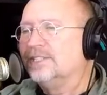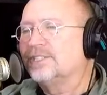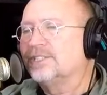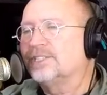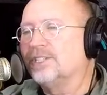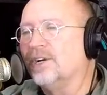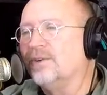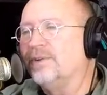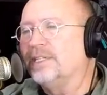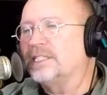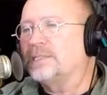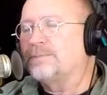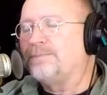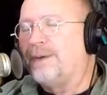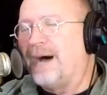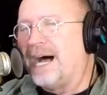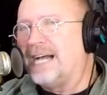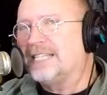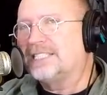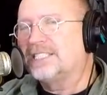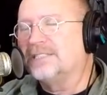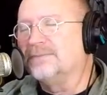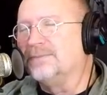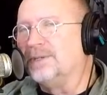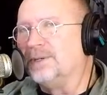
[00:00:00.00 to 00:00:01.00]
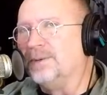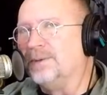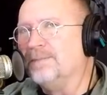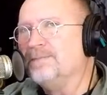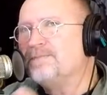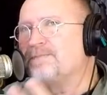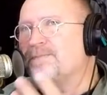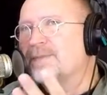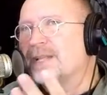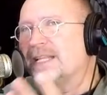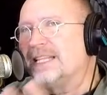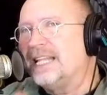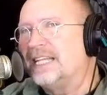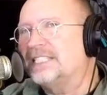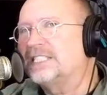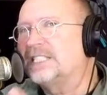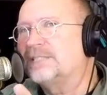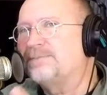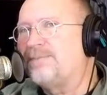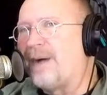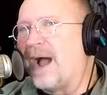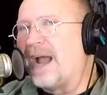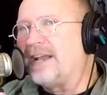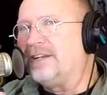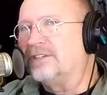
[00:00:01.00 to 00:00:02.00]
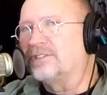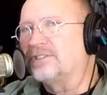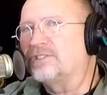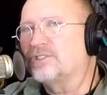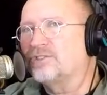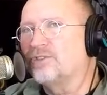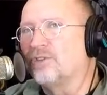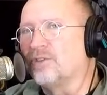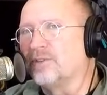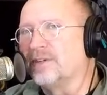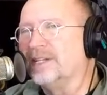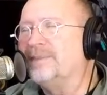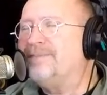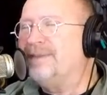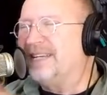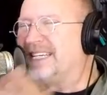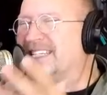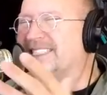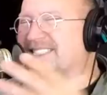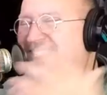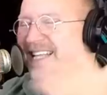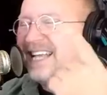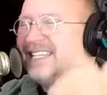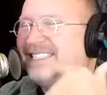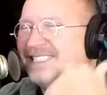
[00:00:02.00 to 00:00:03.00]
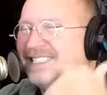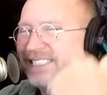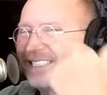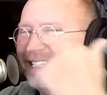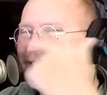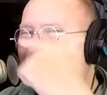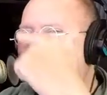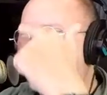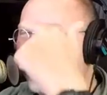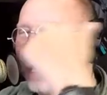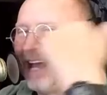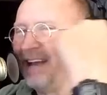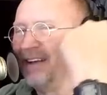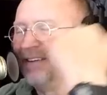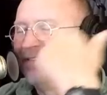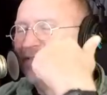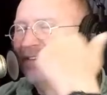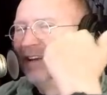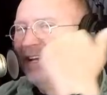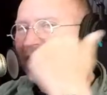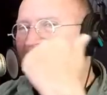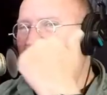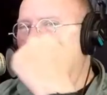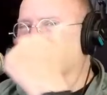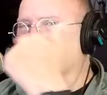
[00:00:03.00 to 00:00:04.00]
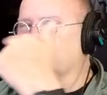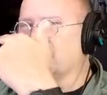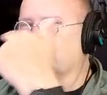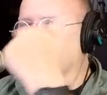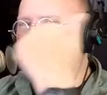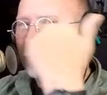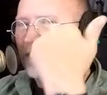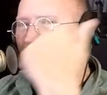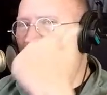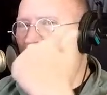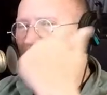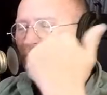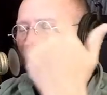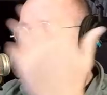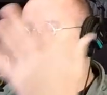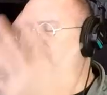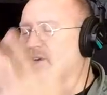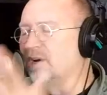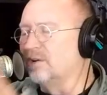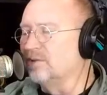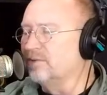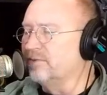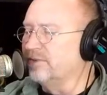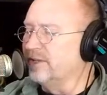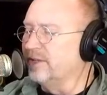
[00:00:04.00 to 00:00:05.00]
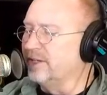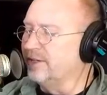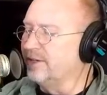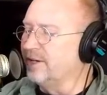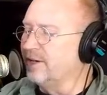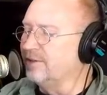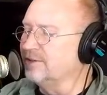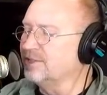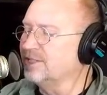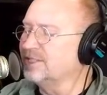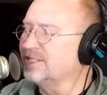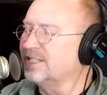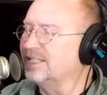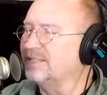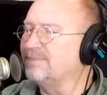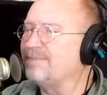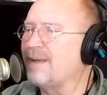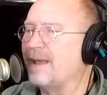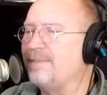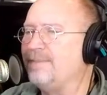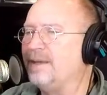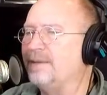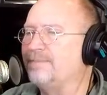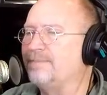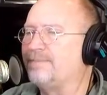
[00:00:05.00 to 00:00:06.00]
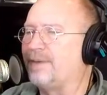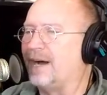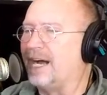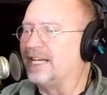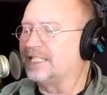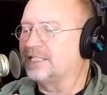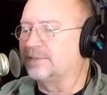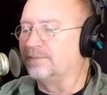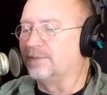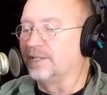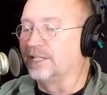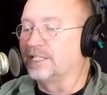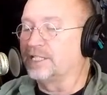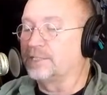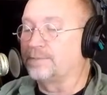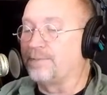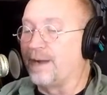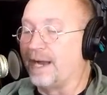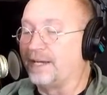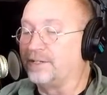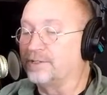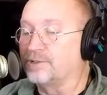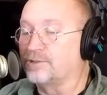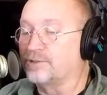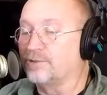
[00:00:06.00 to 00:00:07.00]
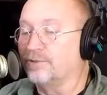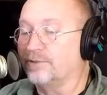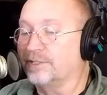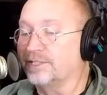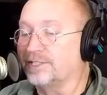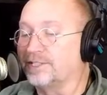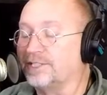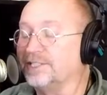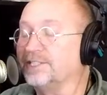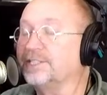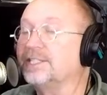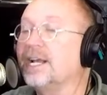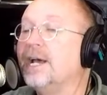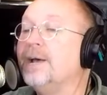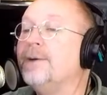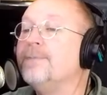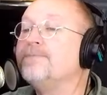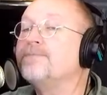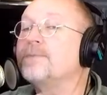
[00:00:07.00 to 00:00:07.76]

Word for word: So it's possible that Spinosaurid, because they seem to have those little holes all over their noses, it may be possible that Spinosauruses